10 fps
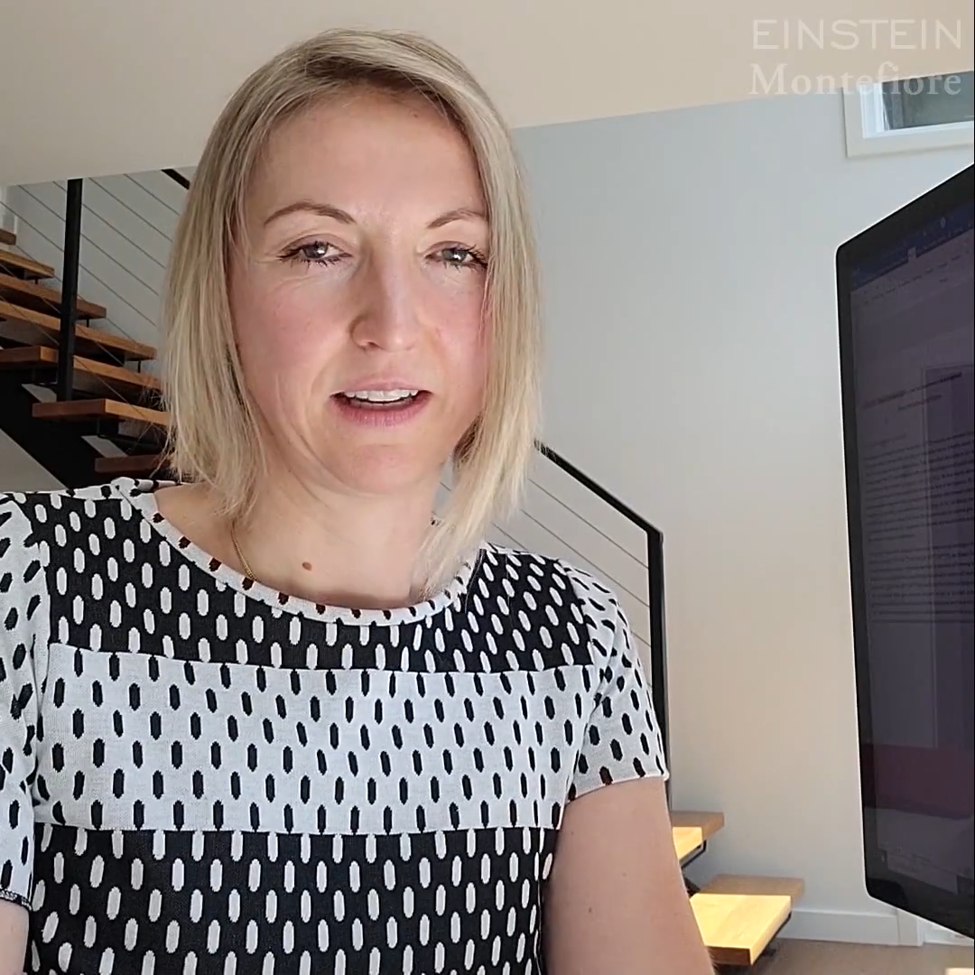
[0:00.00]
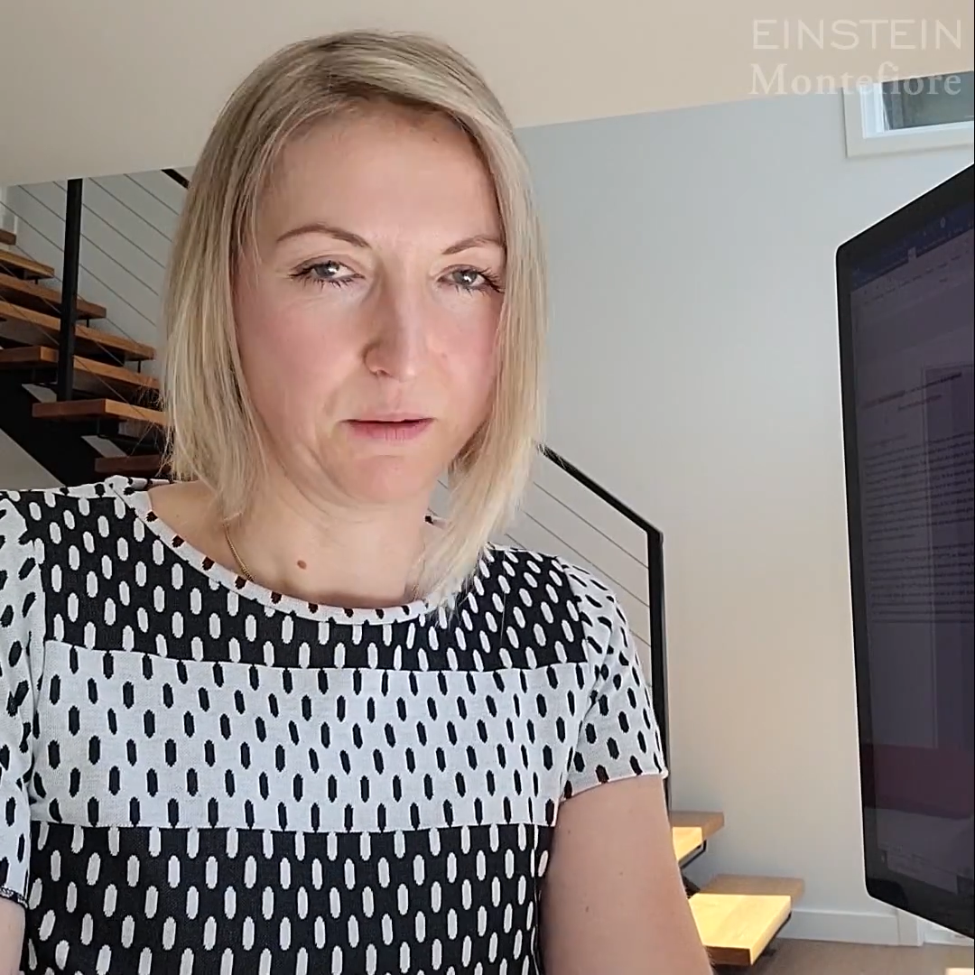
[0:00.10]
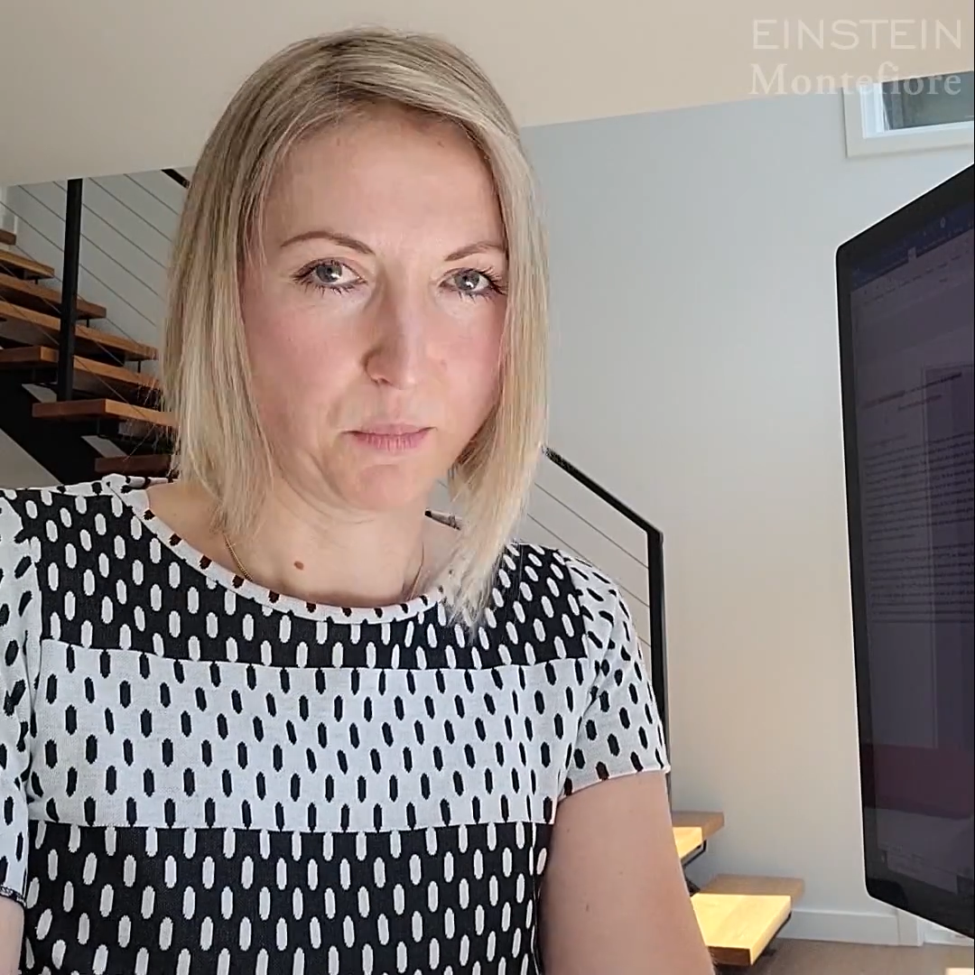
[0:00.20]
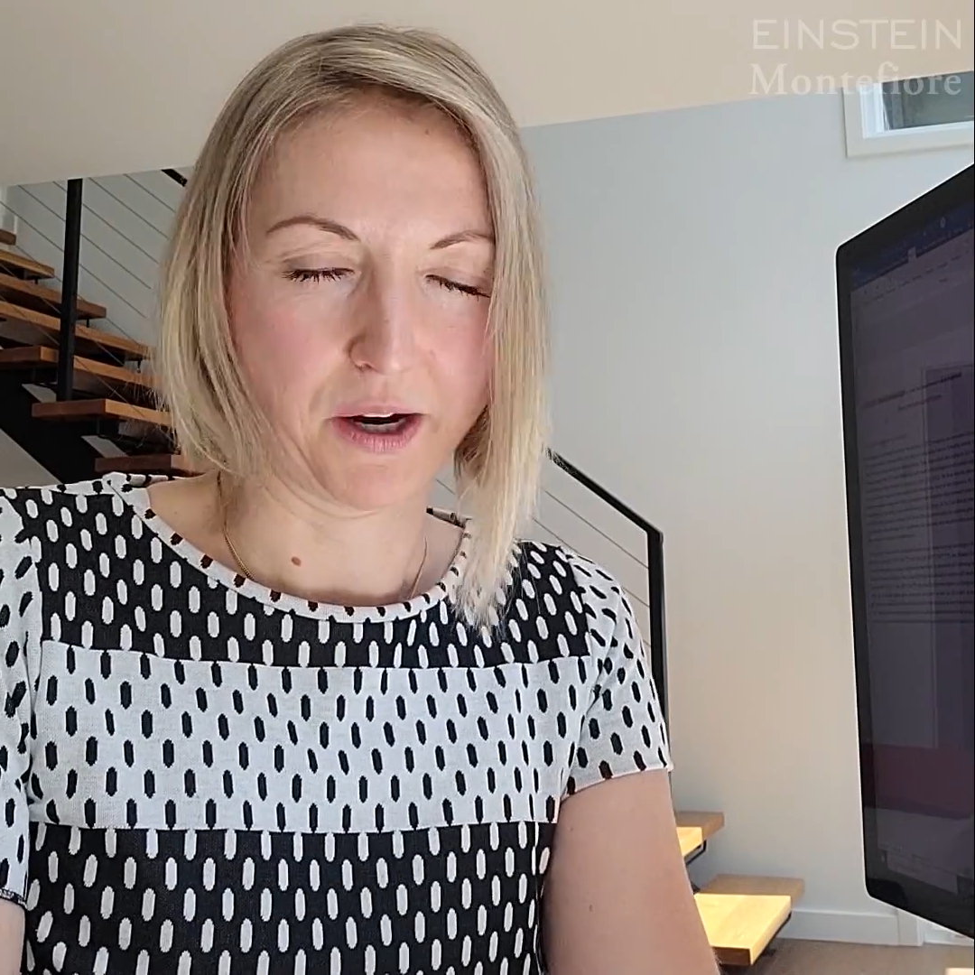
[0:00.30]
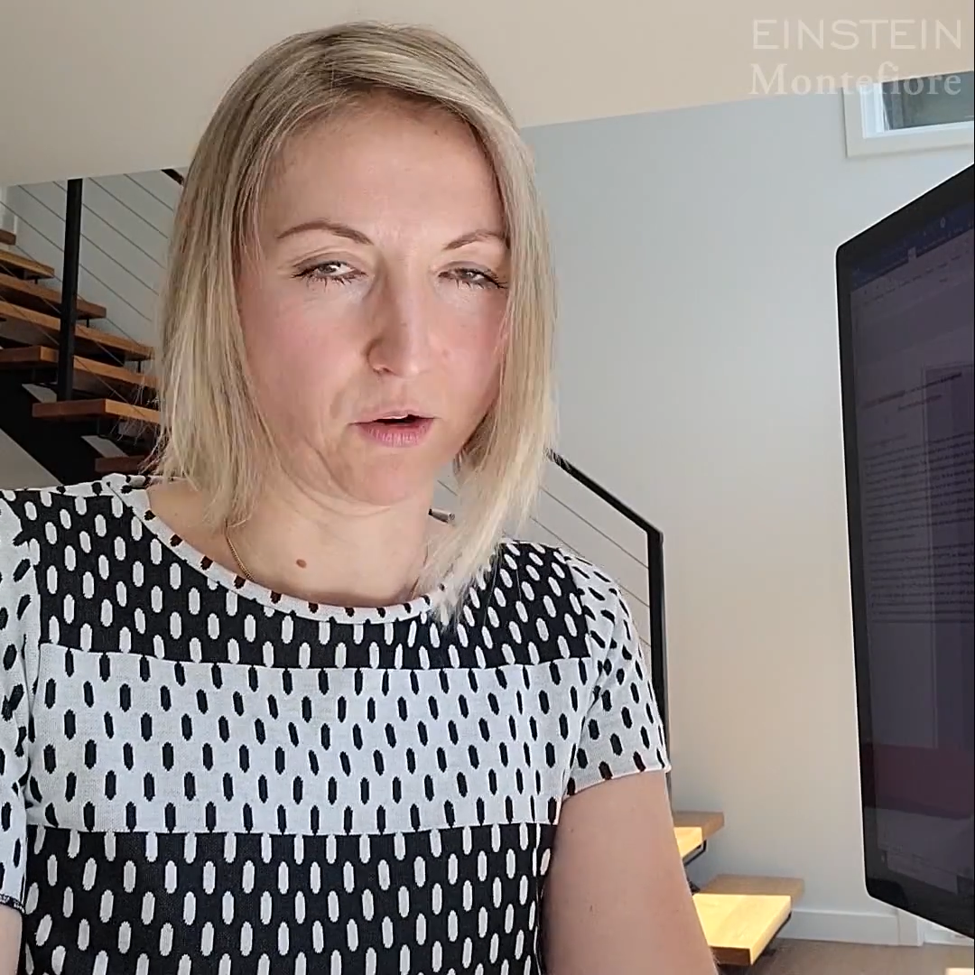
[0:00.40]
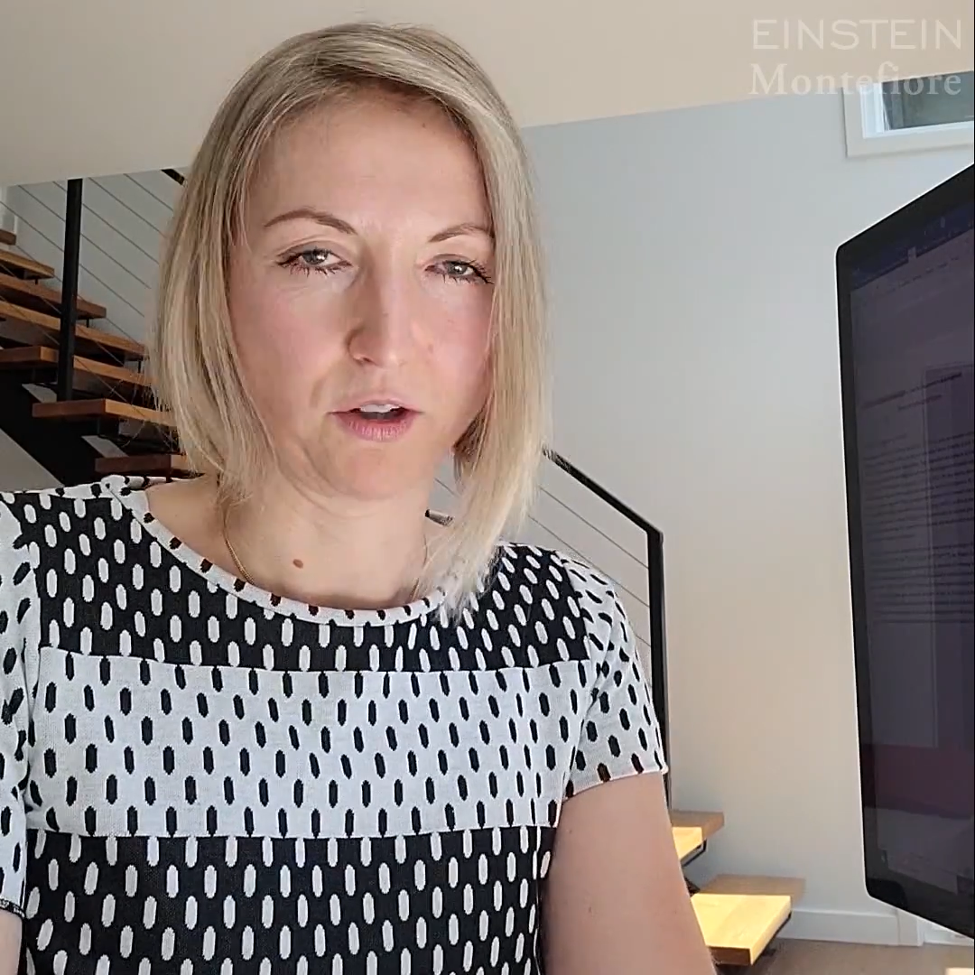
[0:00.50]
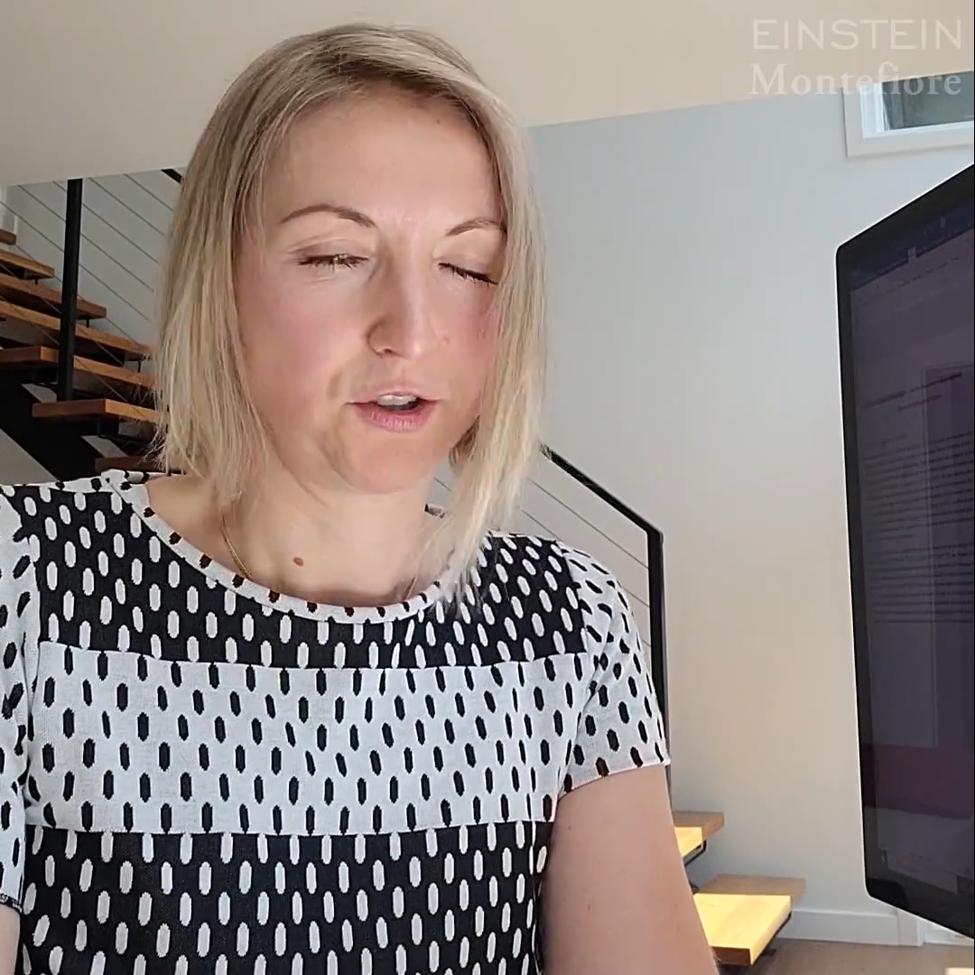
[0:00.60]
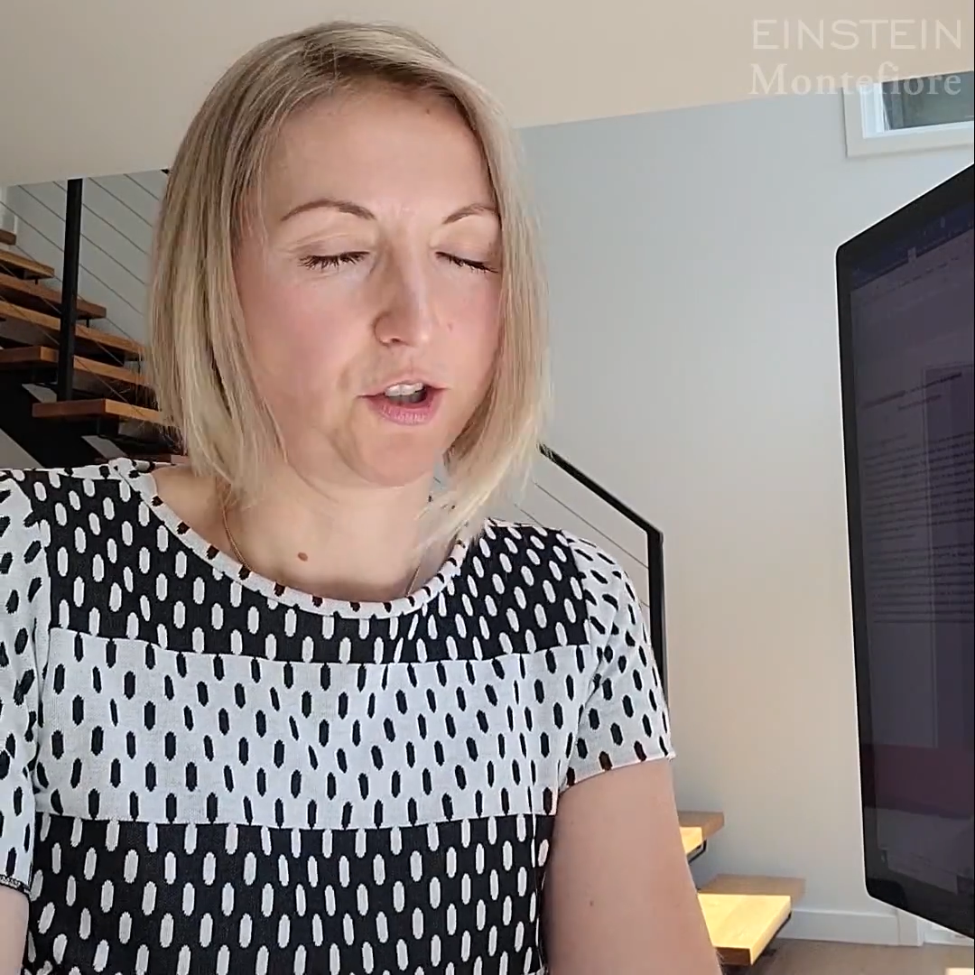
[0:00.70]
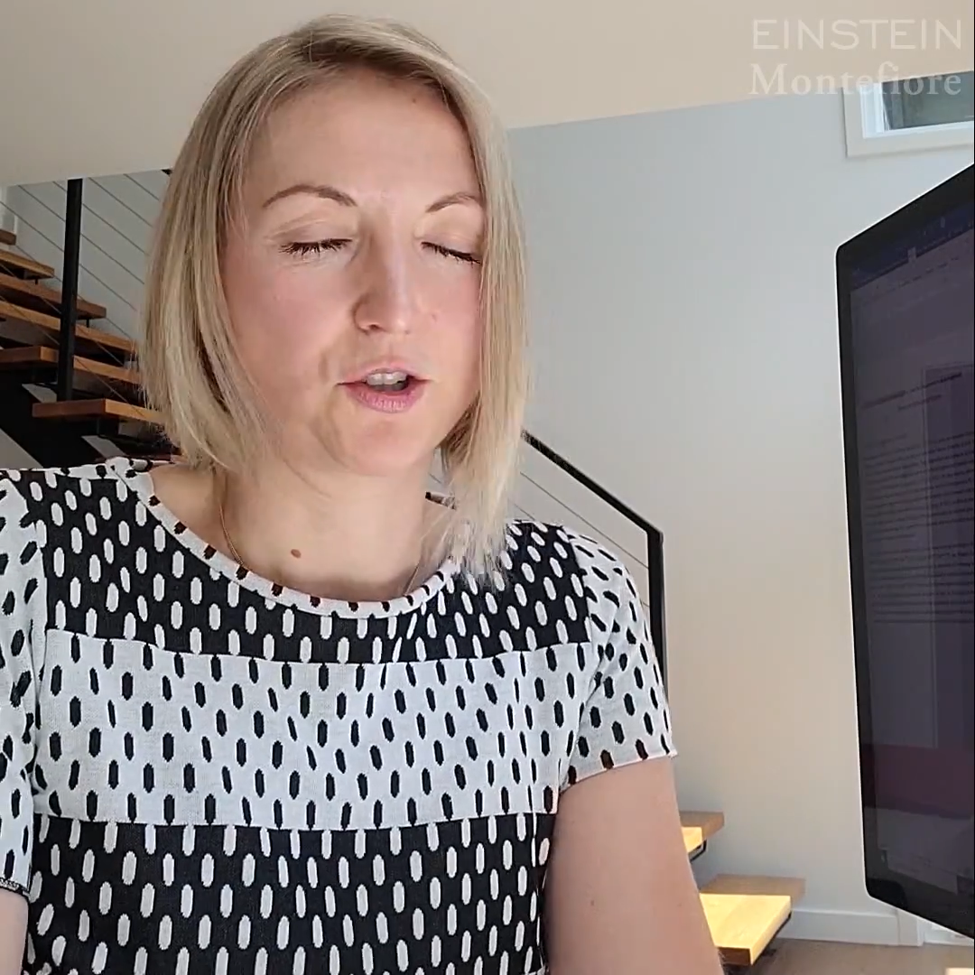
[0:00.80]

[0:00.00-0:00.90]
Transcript: in biology,